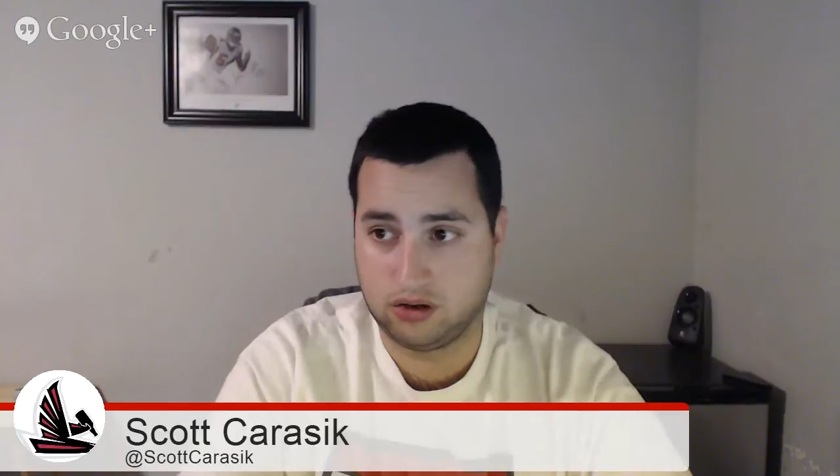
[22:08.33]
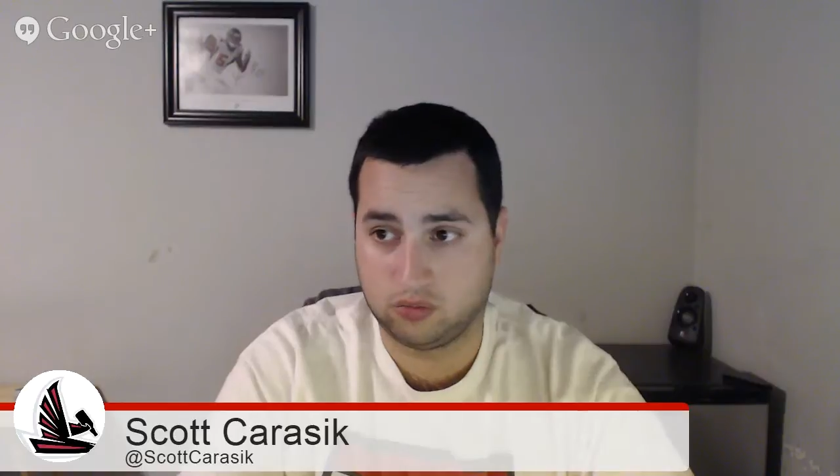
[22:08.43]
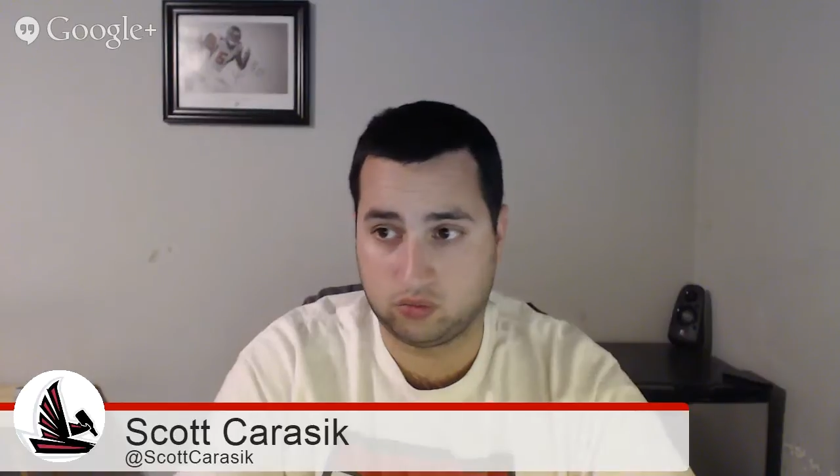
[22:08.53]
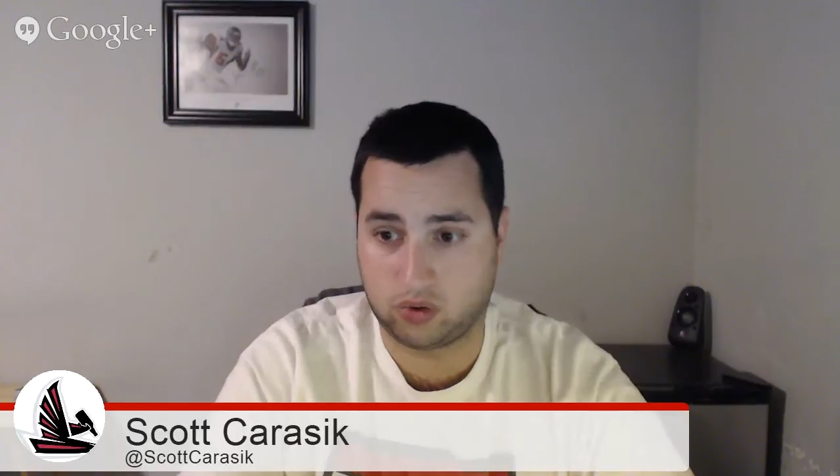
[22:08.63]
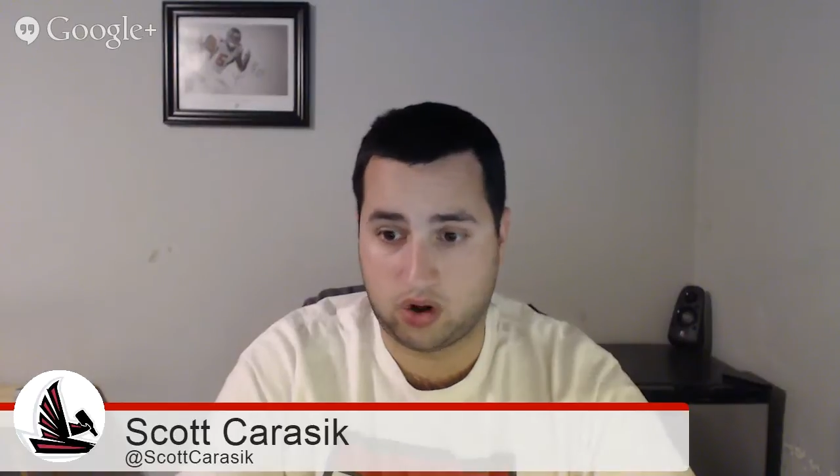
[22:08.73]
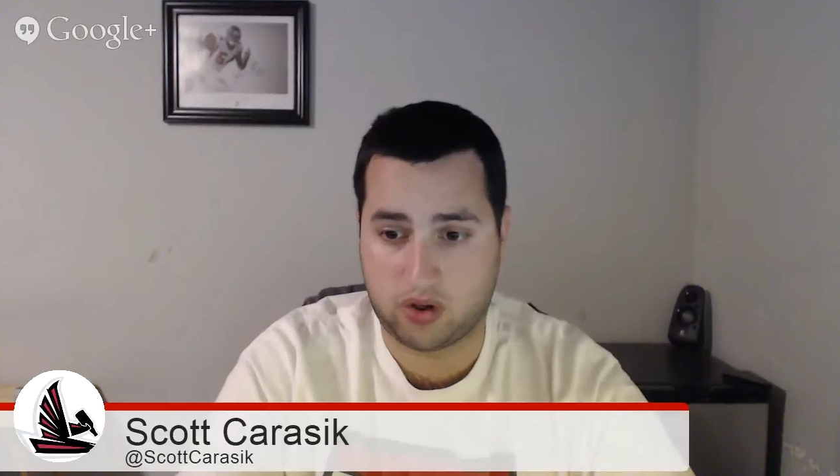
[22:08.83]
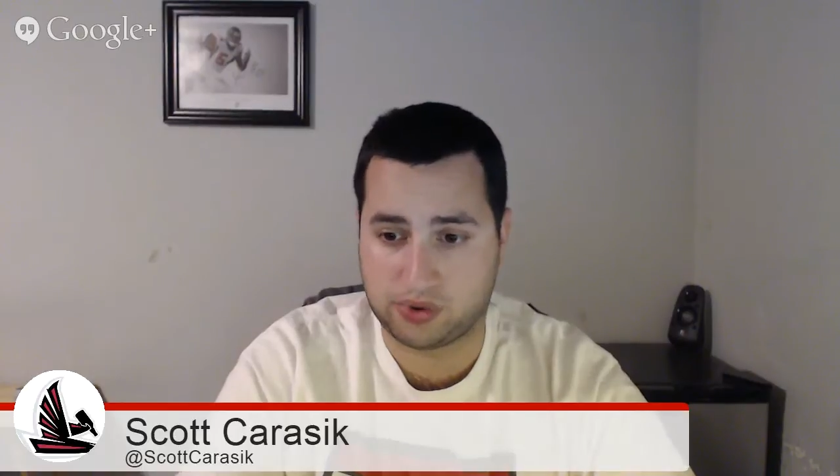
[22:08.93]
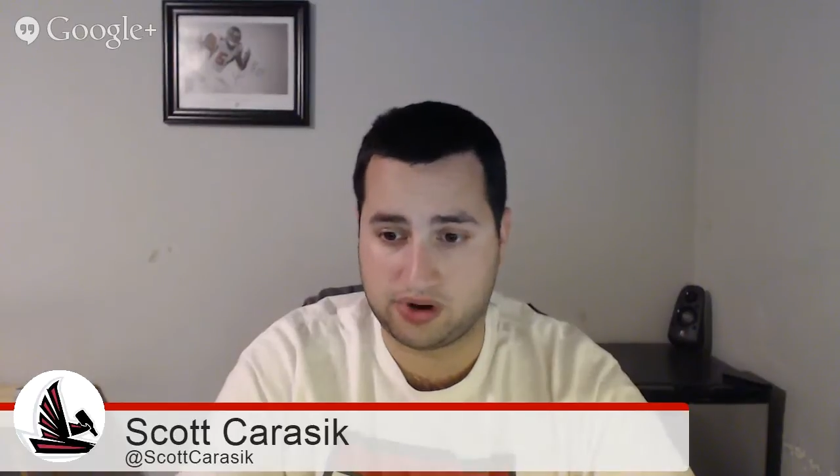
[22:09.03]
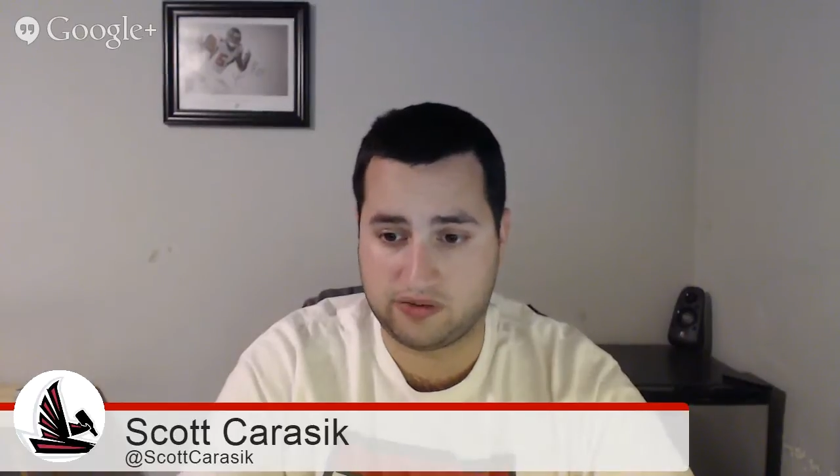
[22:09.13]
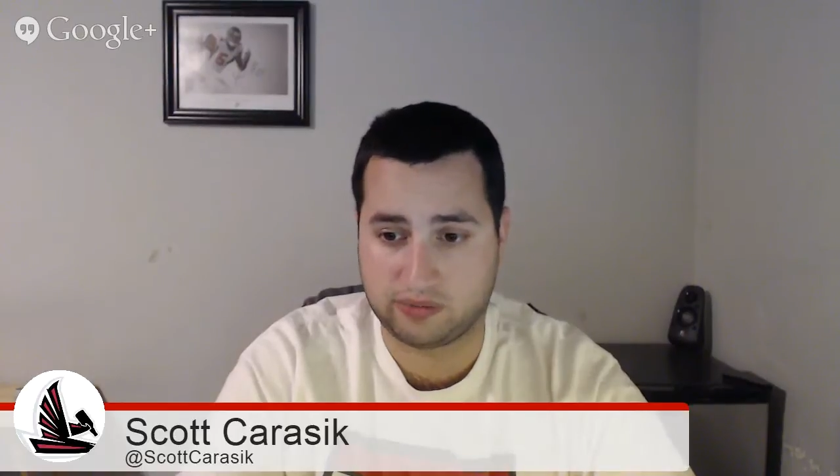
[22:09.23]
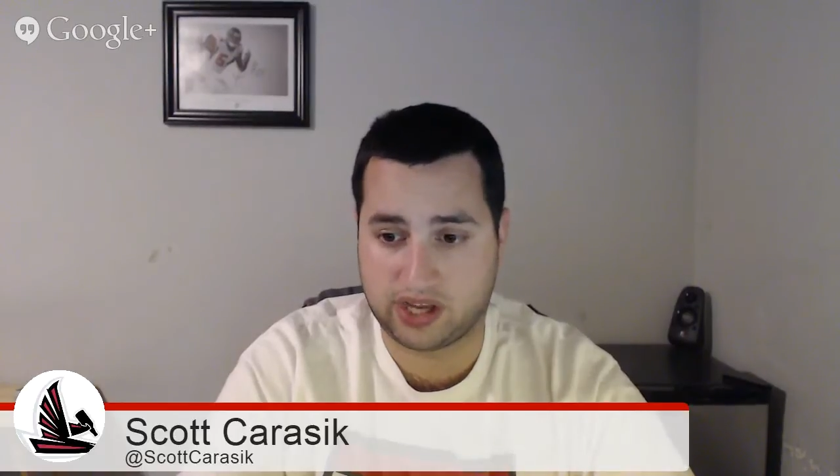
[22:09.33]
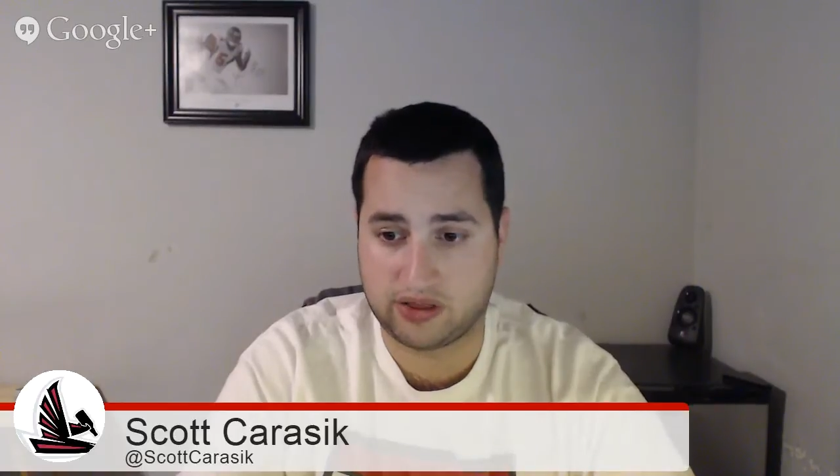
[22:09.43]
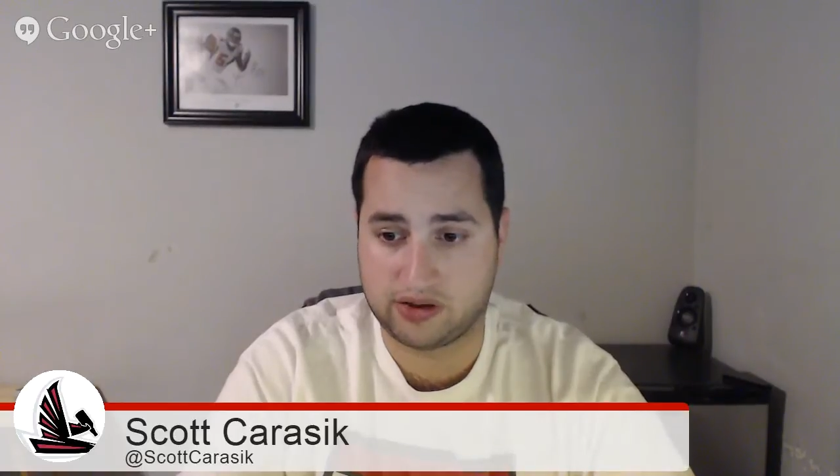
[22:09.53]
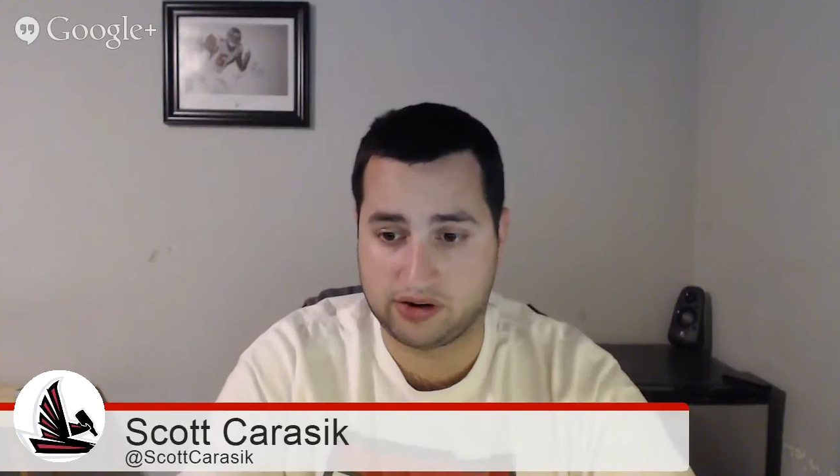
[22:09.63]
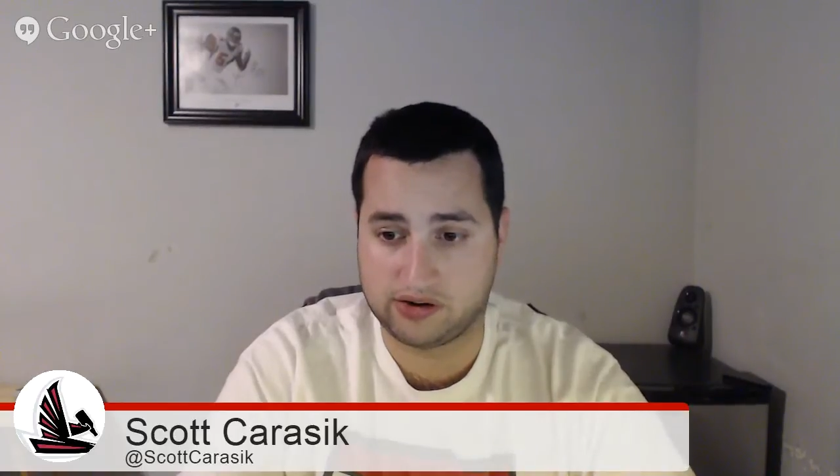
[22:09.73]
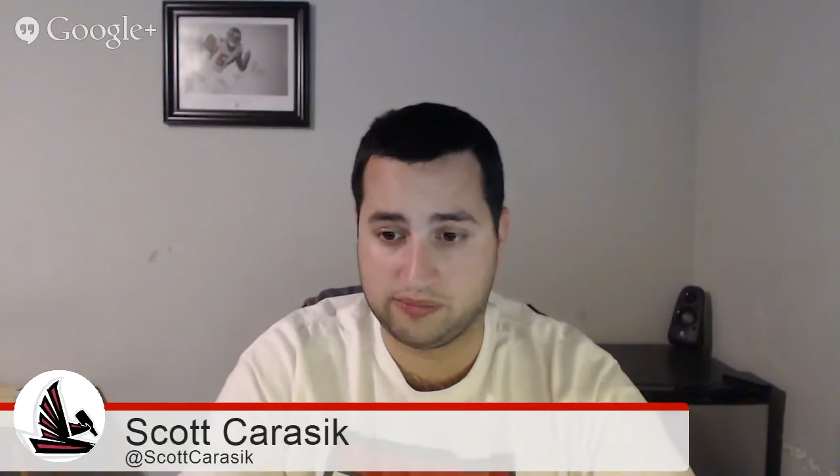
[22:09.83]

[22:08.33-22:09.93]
run all 3 of them together.